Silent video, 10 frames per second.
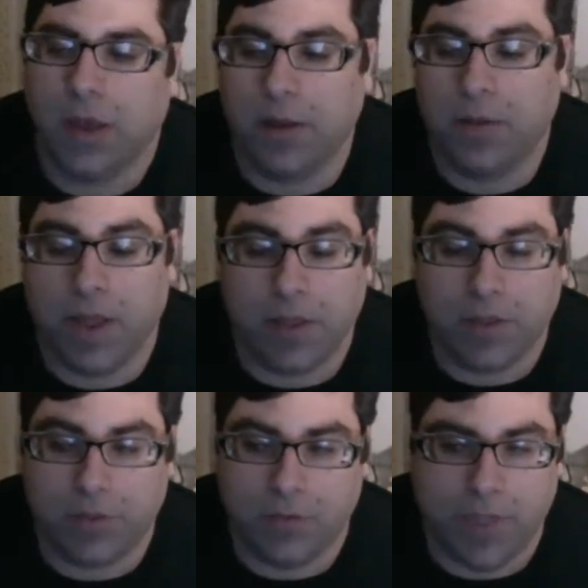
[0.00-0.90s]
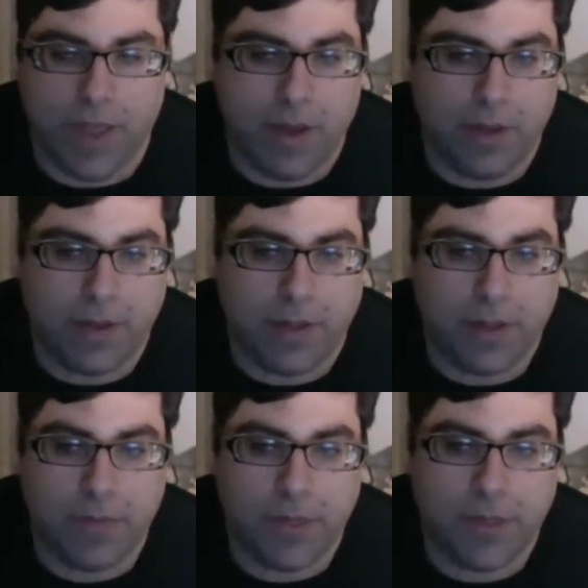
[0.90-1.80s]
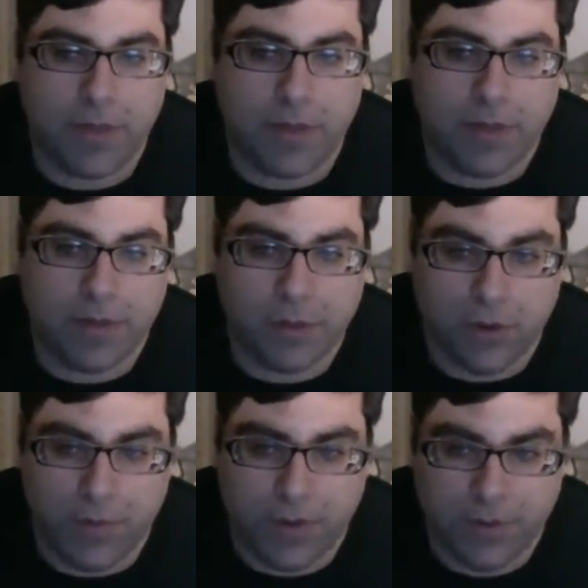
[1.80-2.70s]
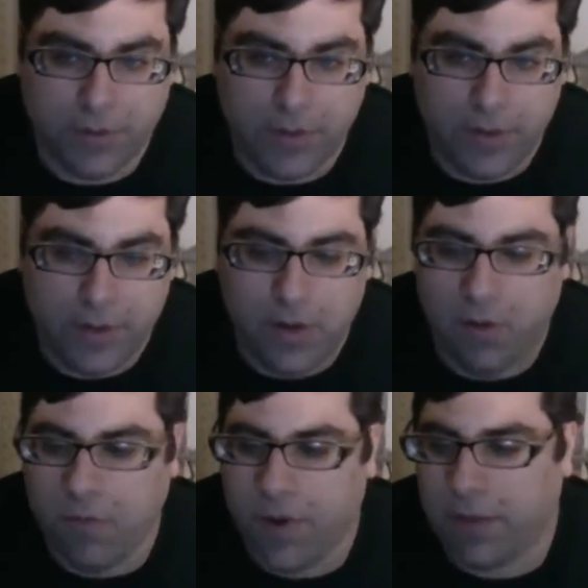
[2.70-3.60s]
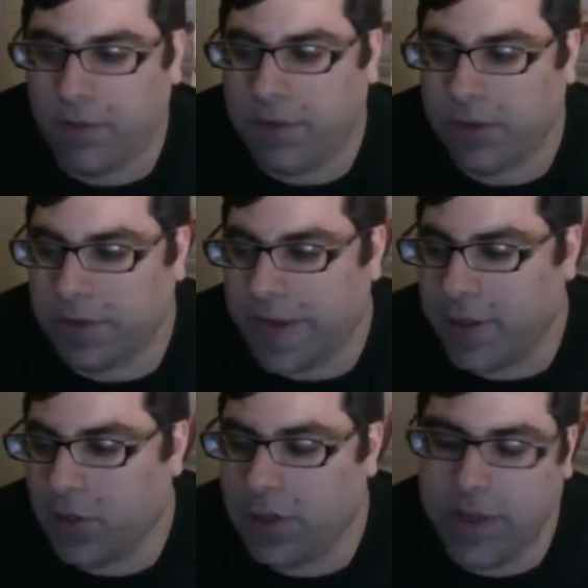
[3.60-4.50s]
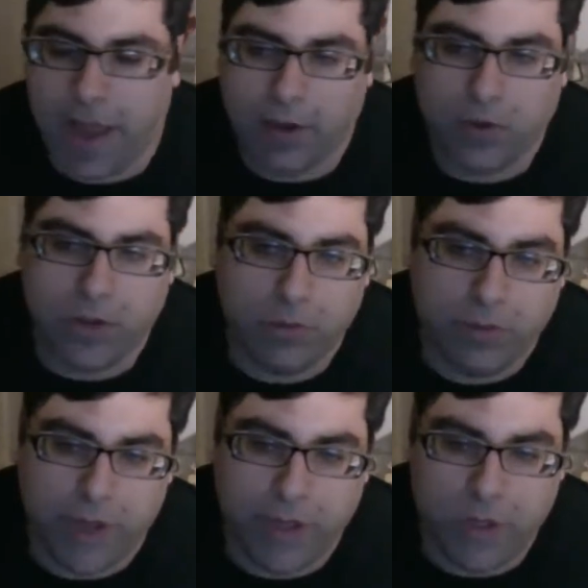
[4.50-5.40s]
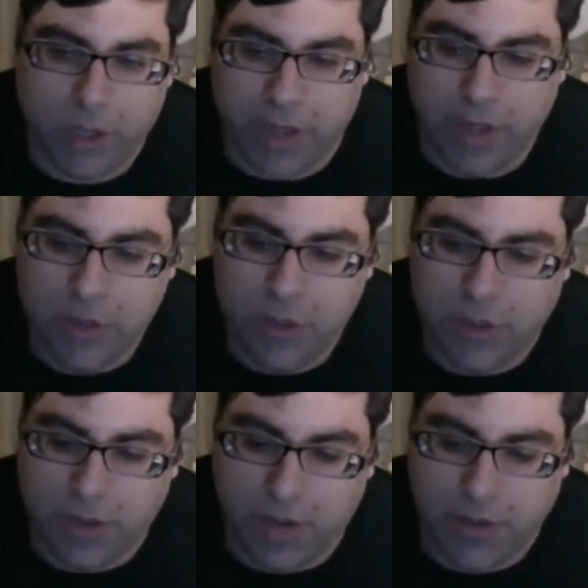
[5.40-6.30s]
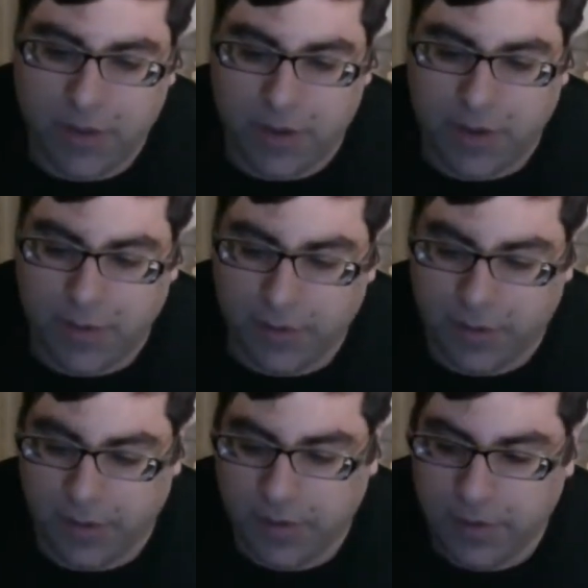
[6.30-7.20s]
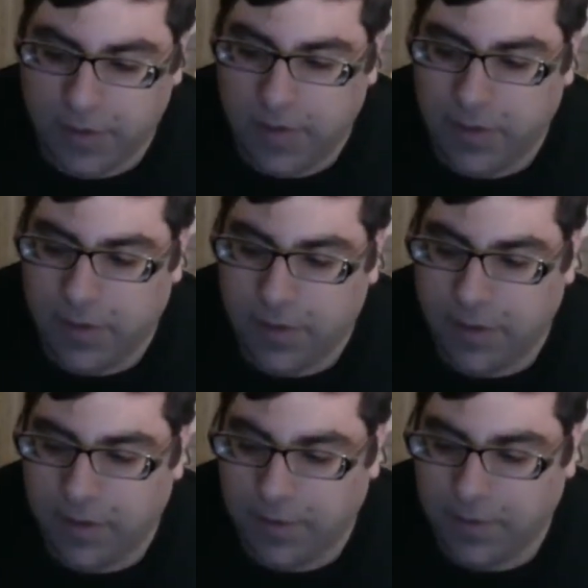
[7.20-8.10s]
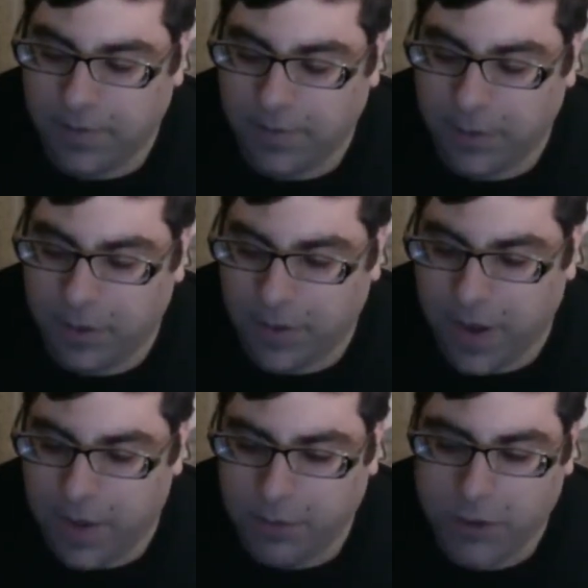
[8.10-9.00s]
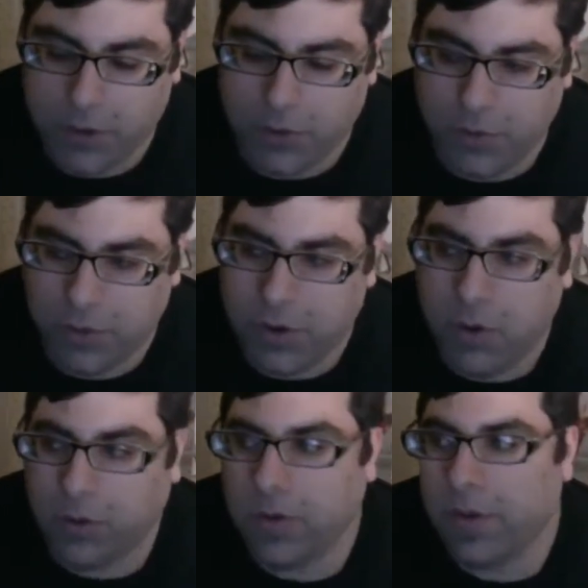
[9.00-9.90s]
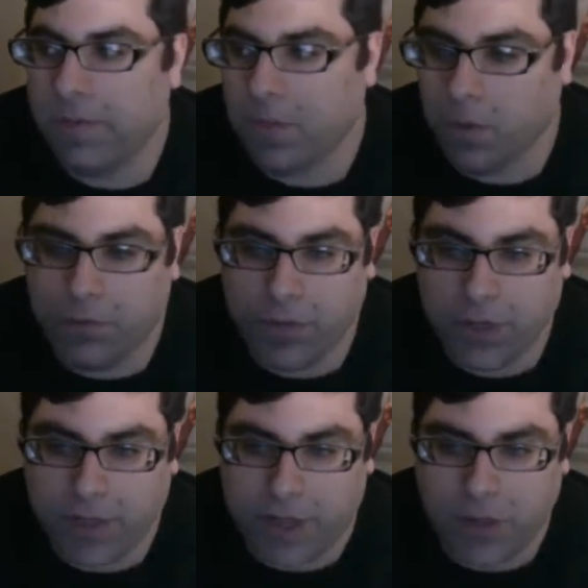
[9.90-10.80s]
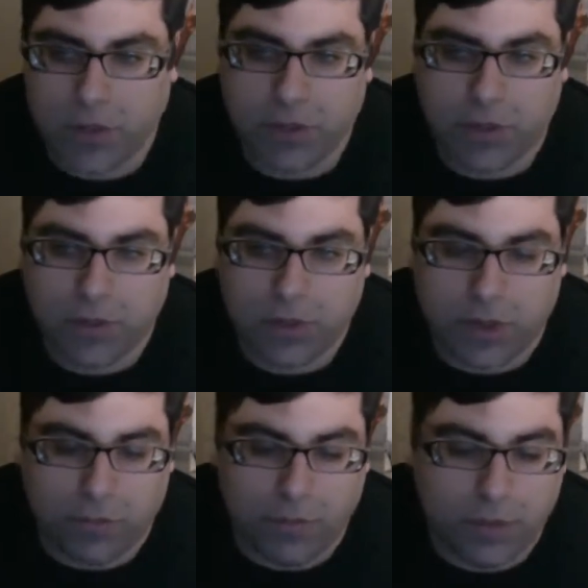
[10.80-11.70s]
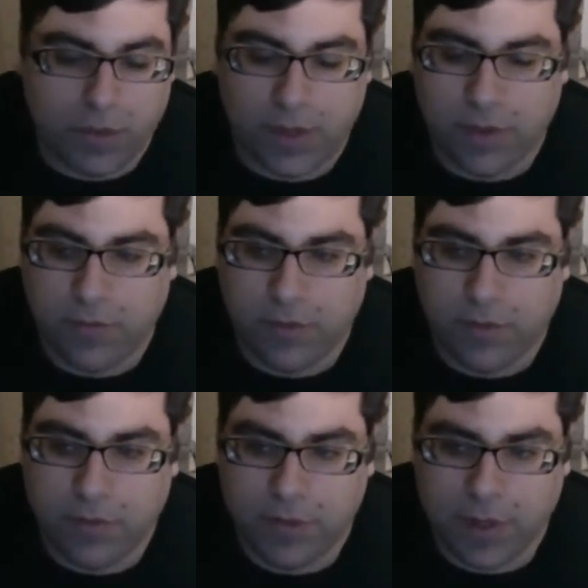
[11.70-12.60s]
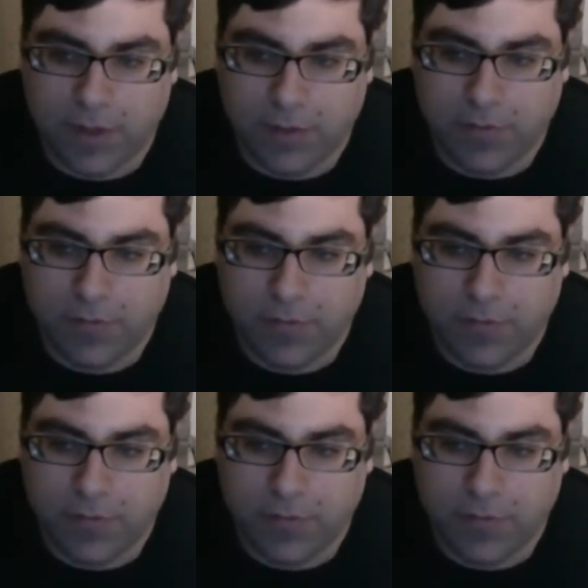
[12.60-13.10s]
It's yet to be determined whether it's attention to actually create change and accomplish a certain goal, or if it's attention just for the sake of itself,